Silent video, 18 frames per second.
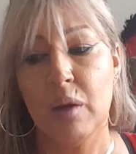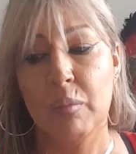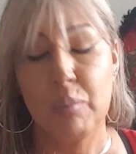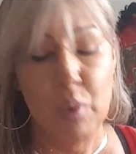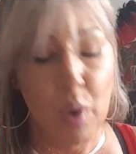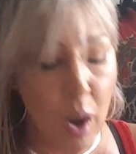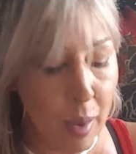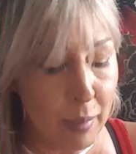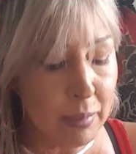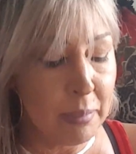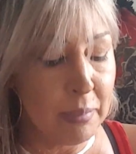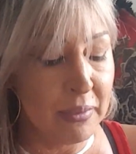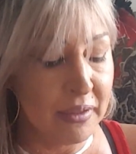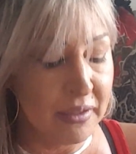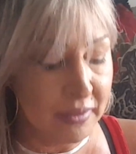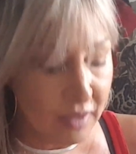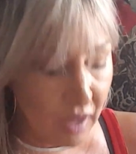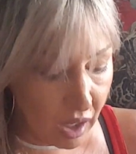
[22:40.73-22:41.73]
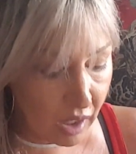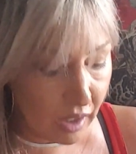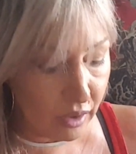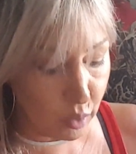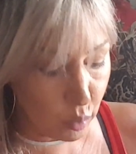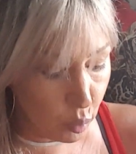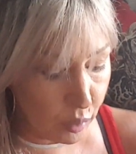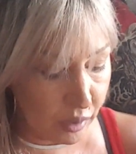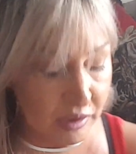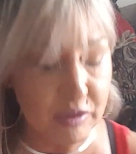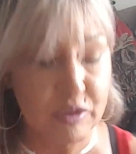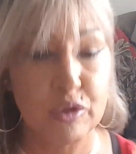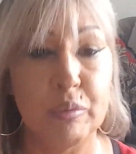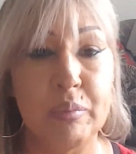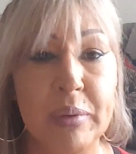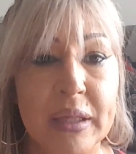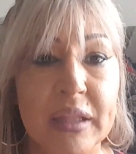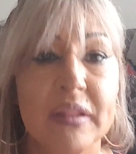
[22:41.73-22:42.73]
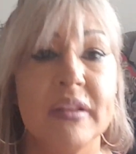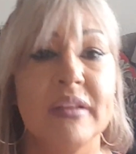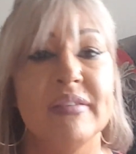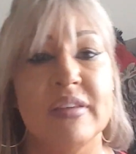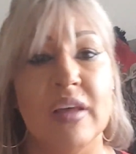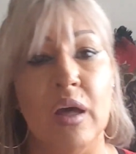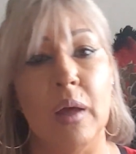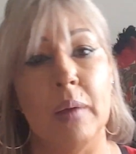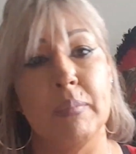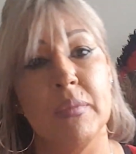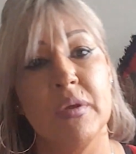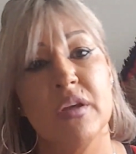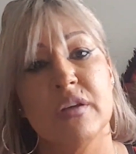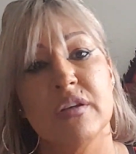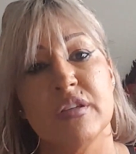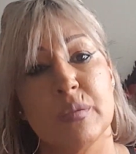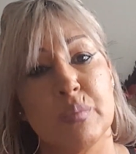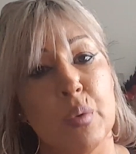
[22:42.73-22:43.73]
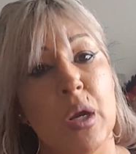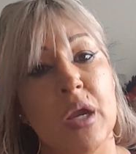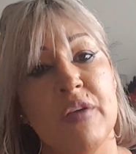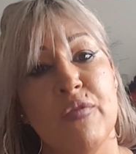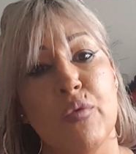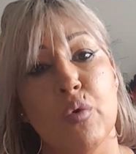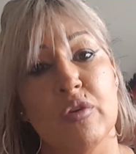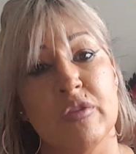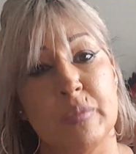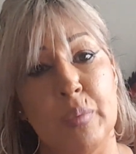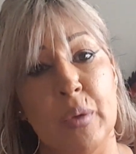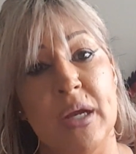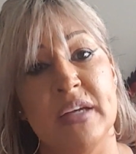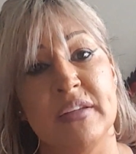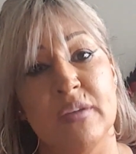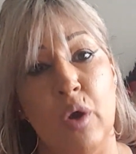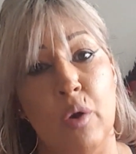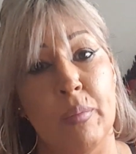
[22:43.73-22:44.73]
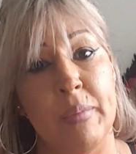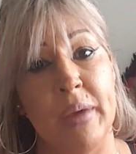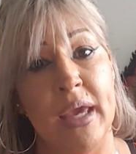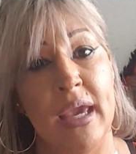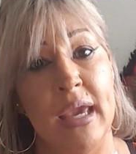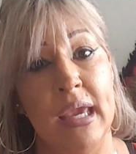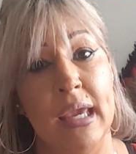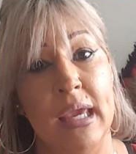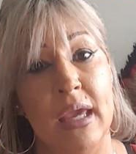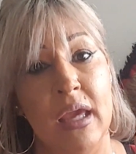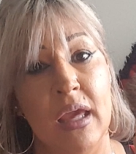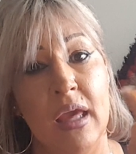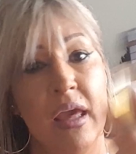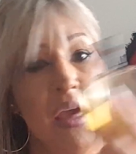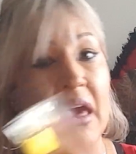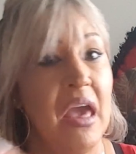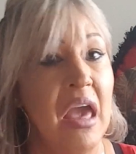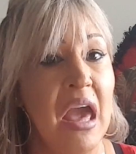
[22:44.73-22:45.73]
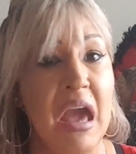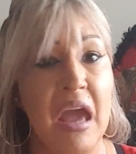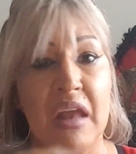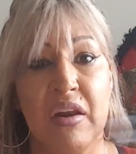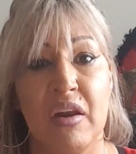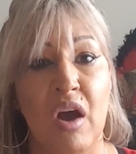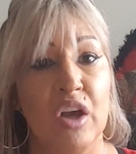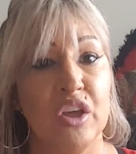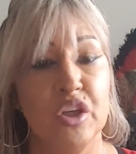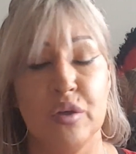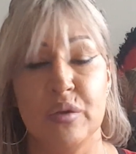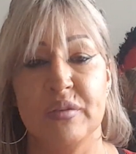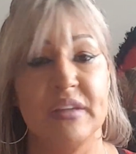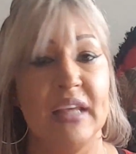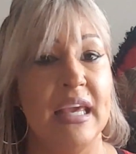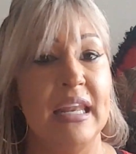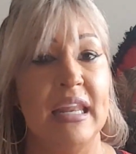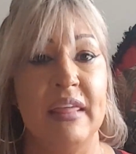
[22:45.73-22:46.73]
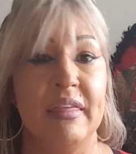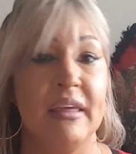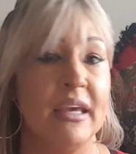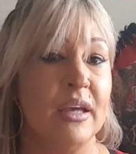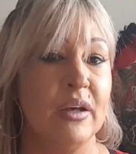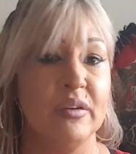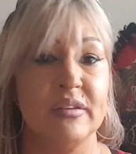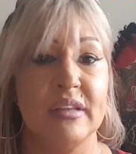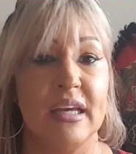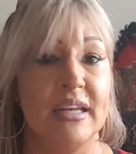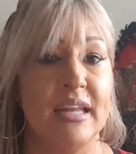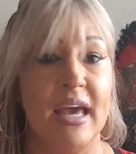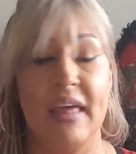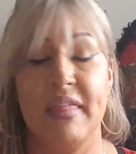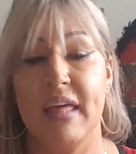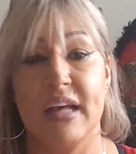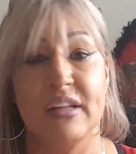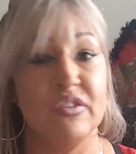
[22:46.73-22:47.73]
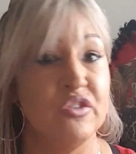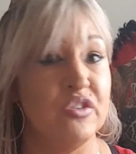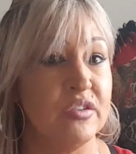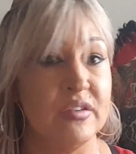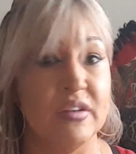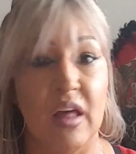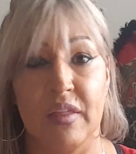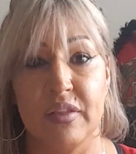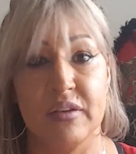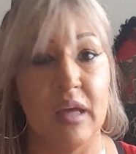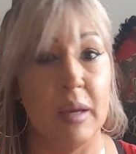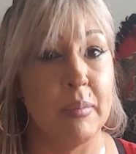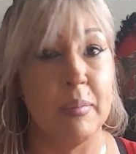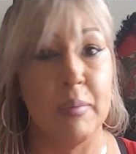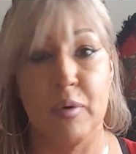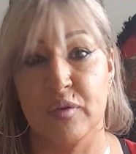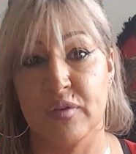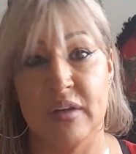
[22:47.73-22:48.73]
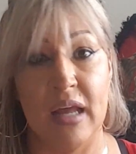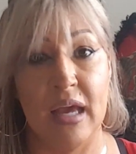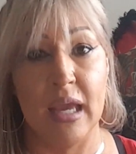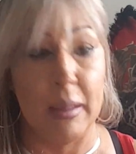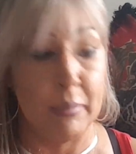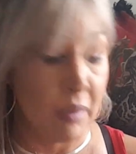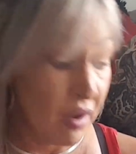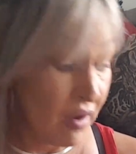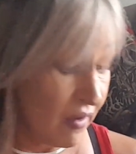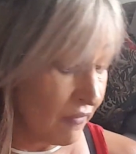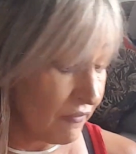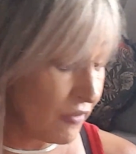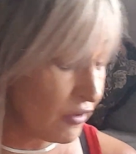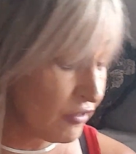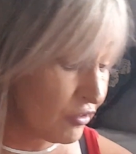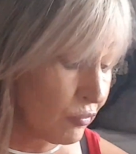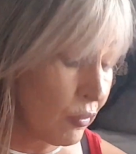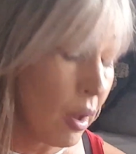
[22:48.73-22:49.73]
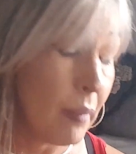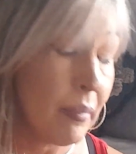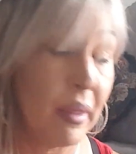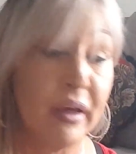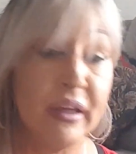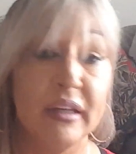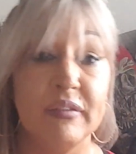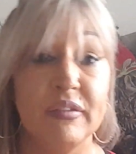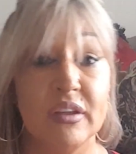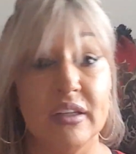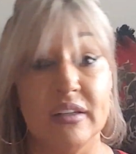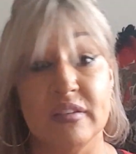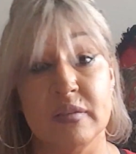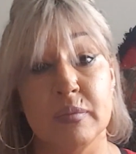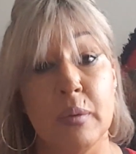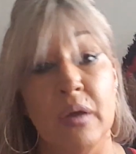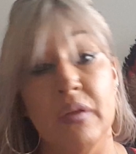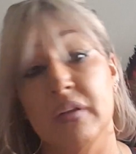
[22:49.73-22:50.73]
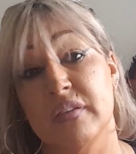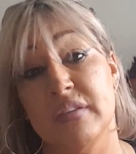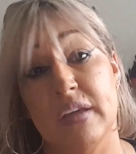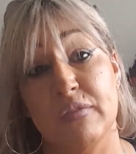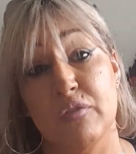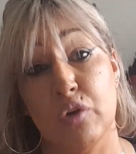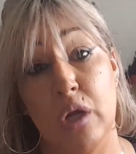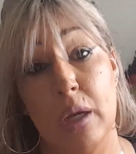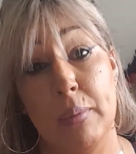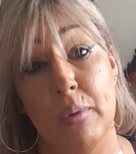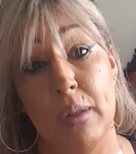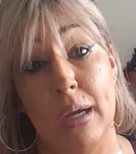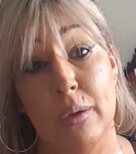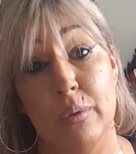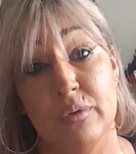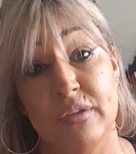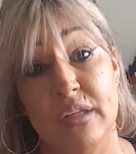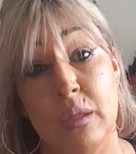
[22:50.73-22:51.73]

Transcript: probably not going to pick this up, spray 4 sprays on me, and not use anything else that day. That's just not the type of person I am. First of all, I'm not even going to smell this after a couple hours